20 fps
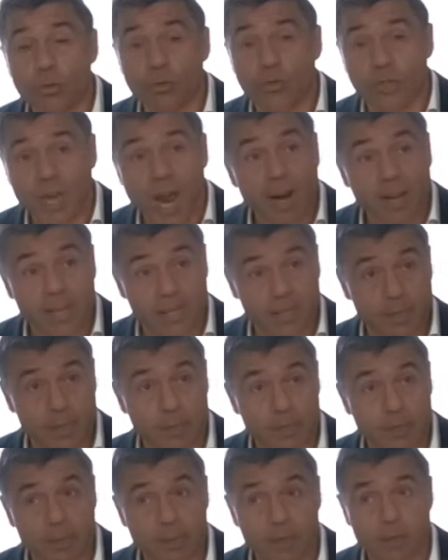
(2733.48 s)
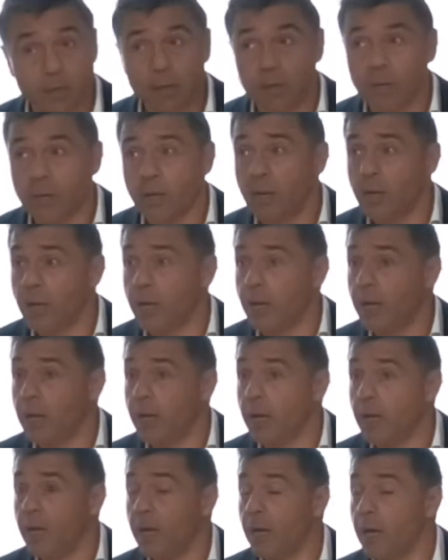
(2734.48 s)
target it
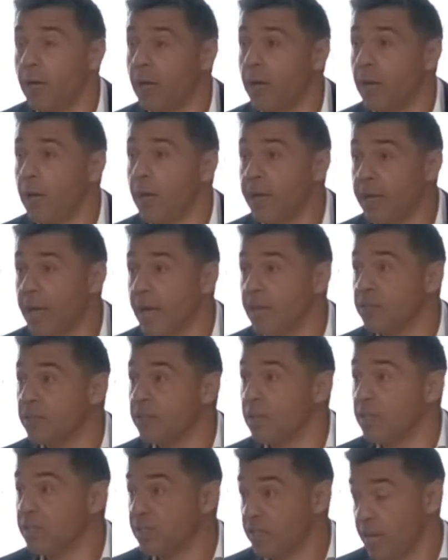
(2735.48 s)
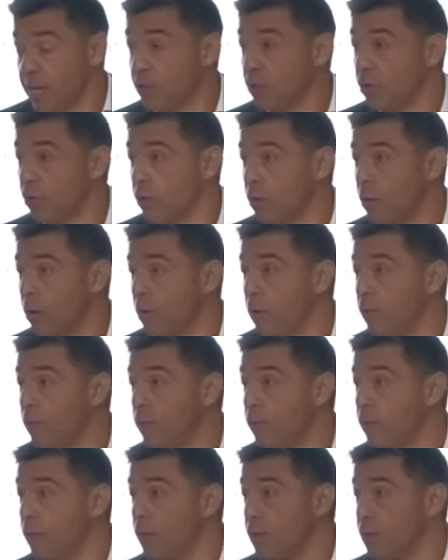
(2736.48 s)
against a section of
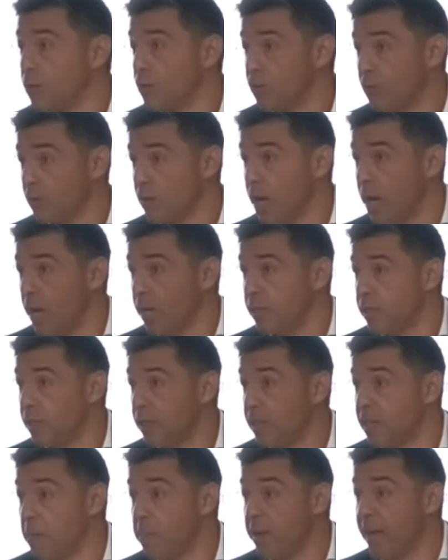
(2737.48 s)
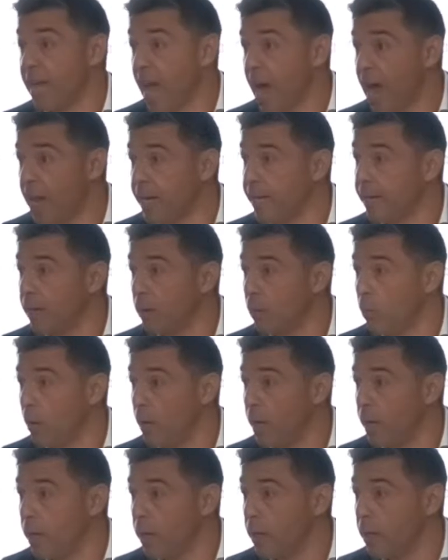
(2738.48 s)
the society in a mechanical
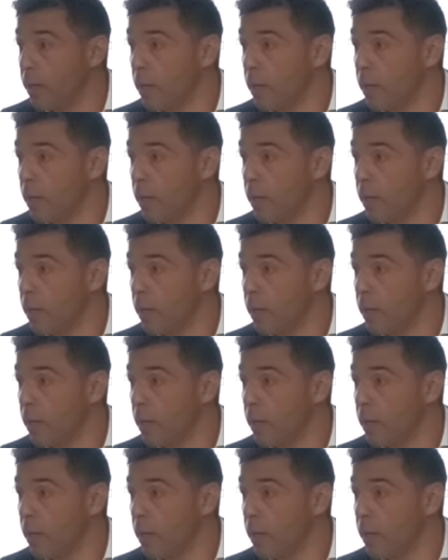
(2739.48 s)
way.